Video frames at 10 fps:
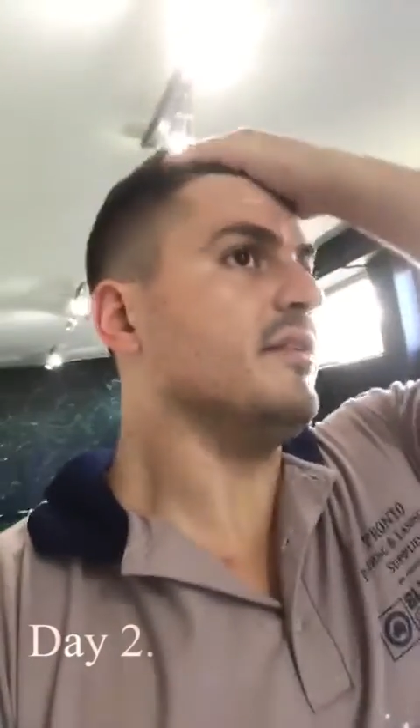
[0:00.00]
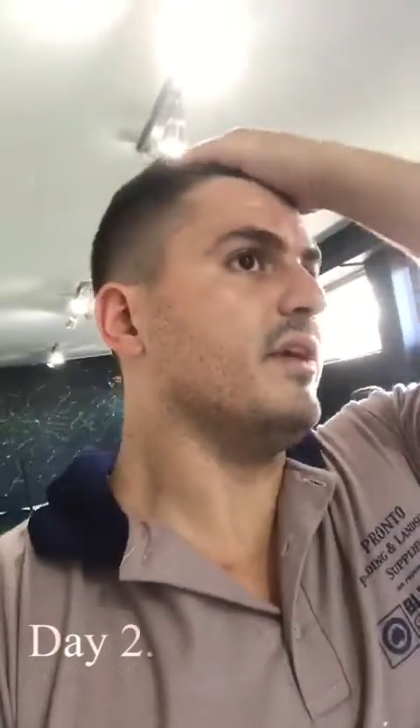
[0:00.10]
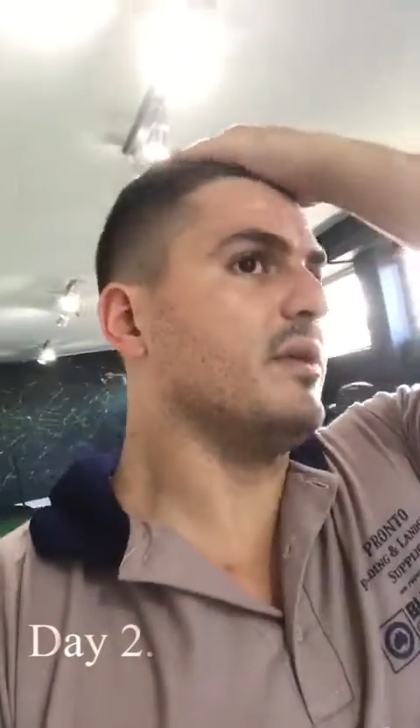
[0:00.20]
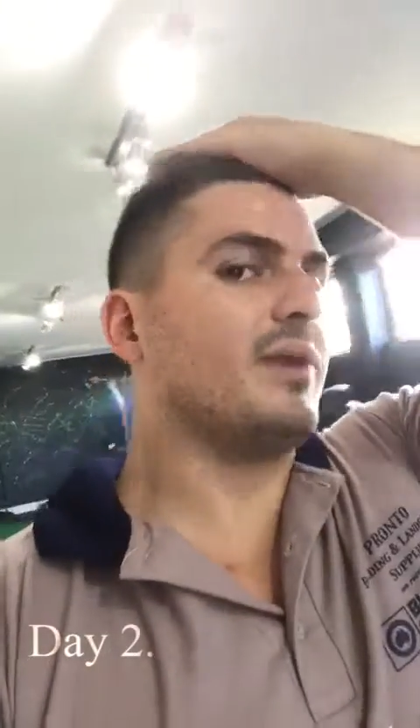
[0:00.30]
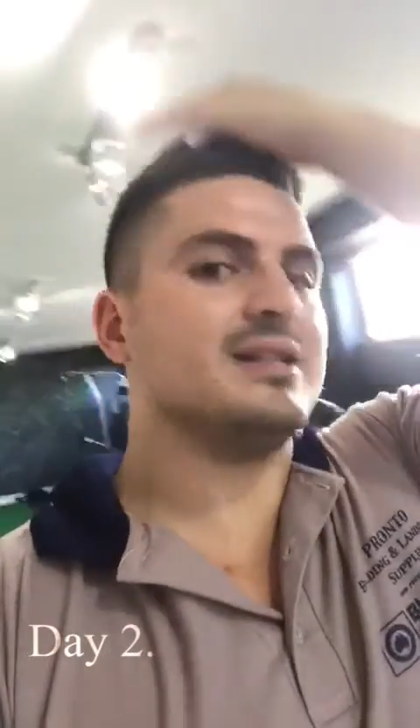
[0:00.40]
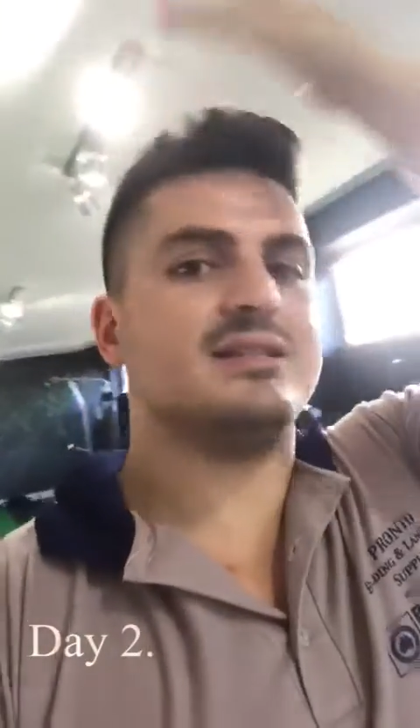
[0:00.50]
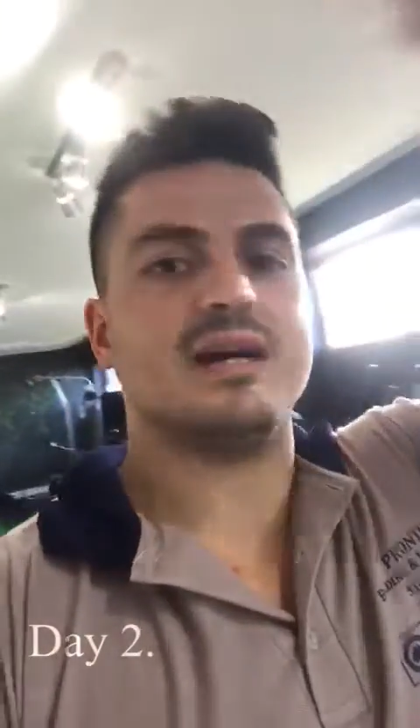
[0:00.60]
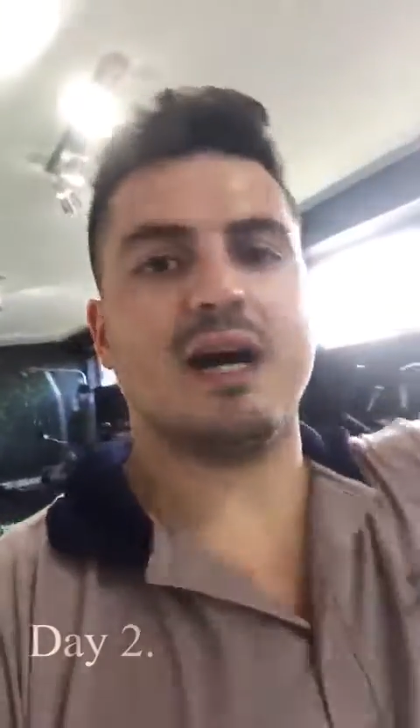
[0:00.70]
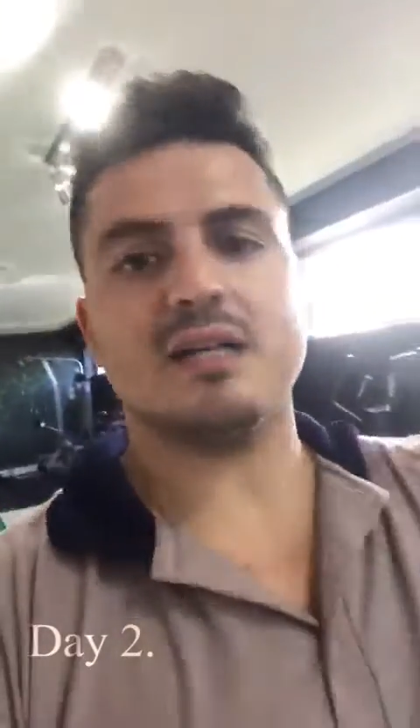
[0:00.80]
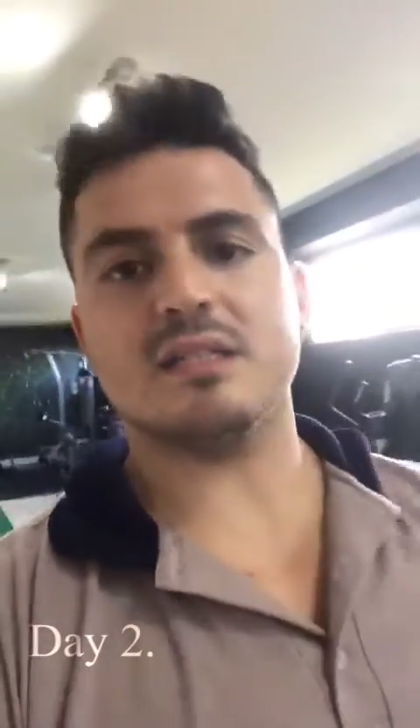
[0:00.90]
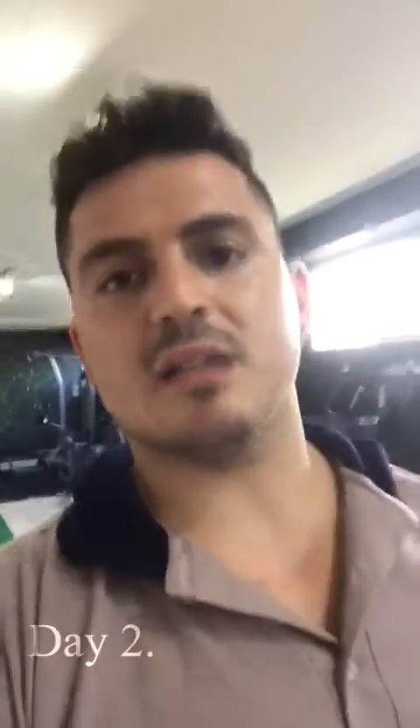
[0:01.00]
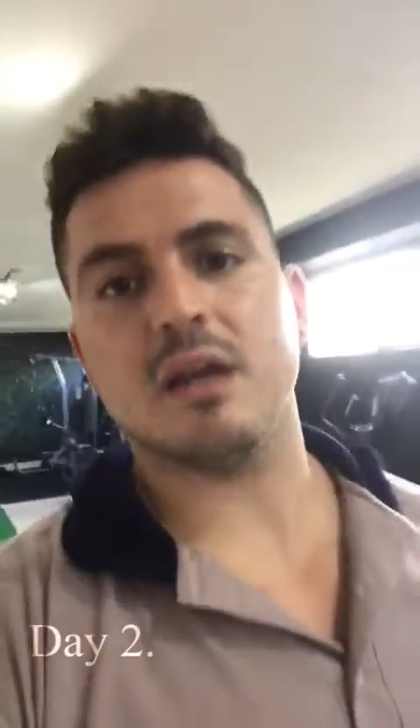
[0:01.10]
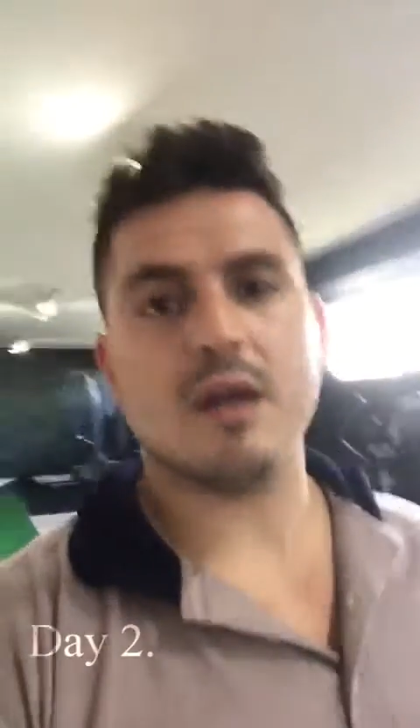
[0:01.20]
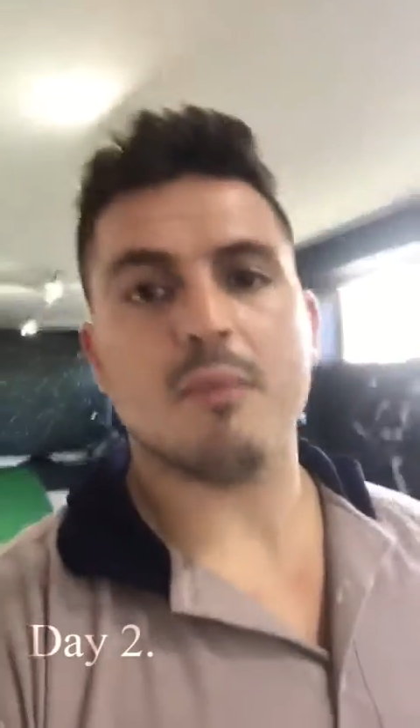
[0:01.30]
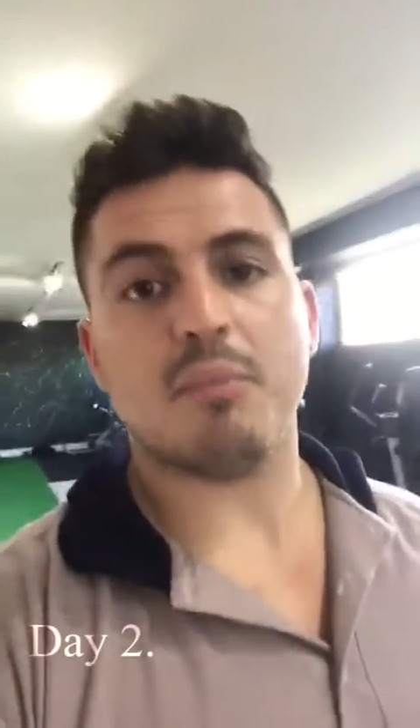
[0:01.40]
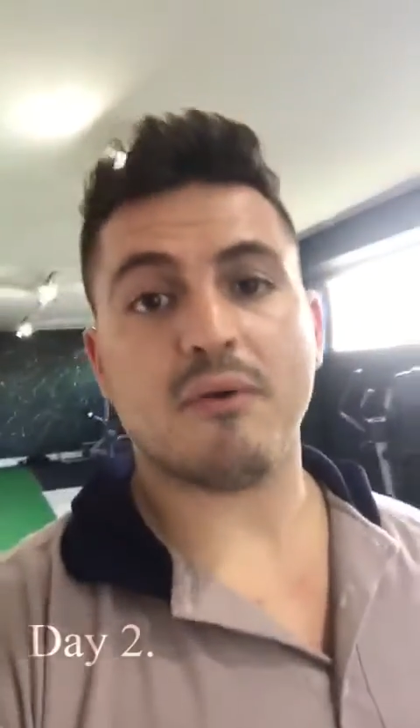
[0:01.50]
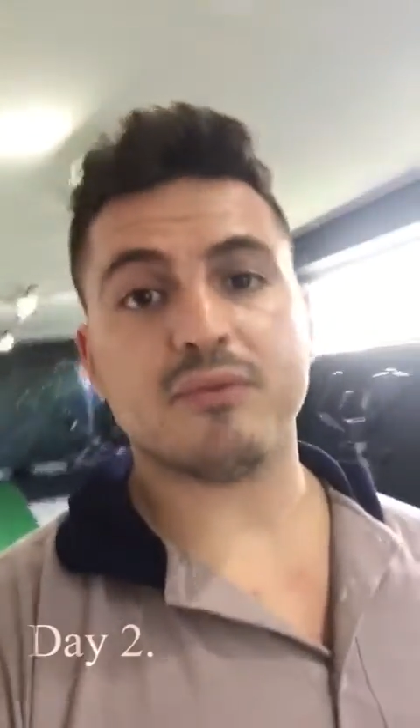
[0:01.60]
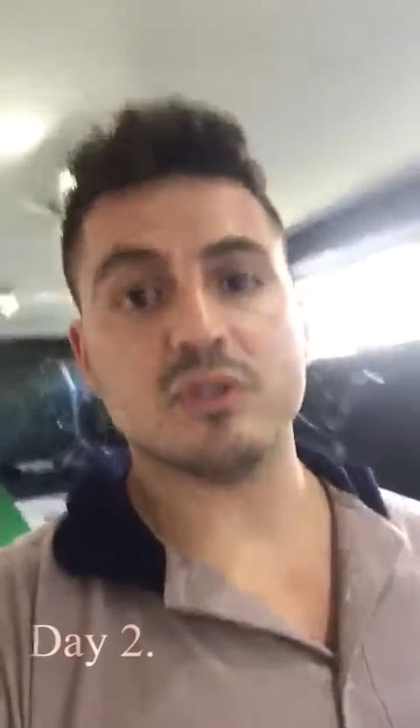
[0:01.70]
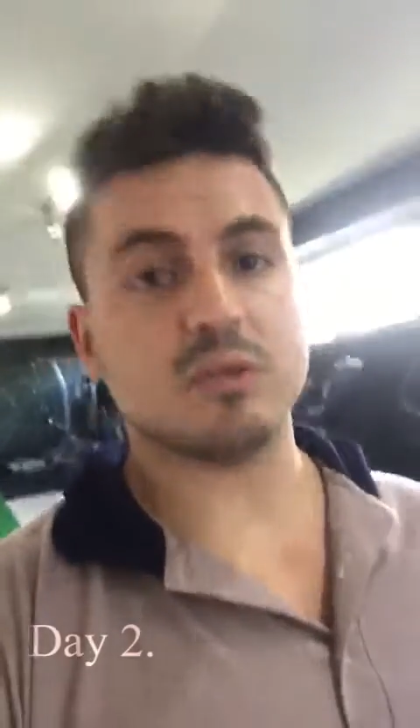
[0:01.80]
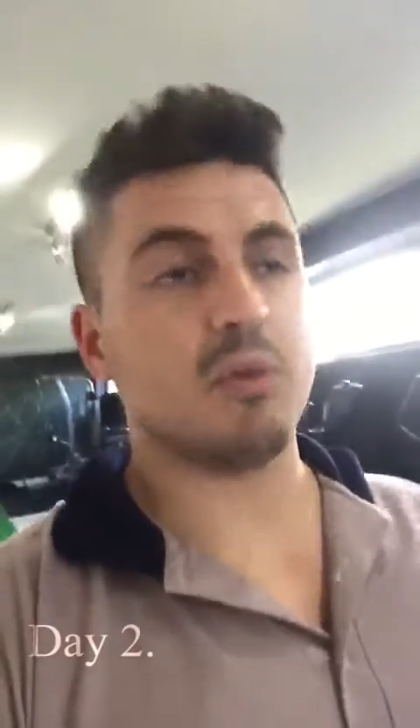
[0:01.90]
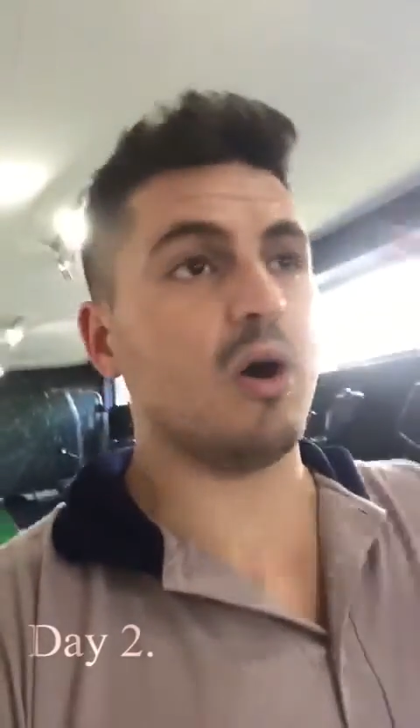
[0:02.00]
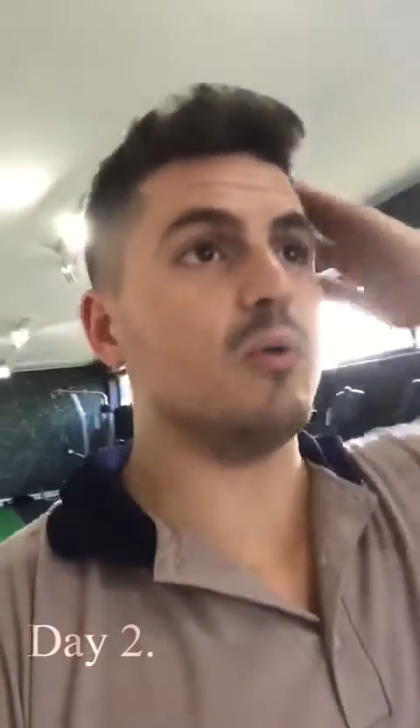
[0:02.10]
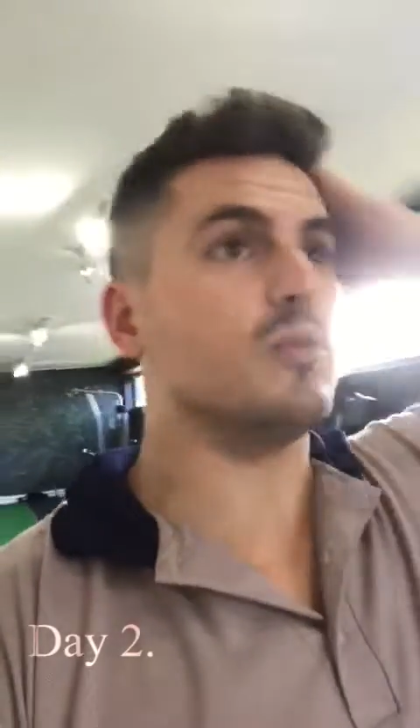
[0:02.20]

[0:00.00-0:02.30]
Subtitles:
if anyone does pop through tomorrow,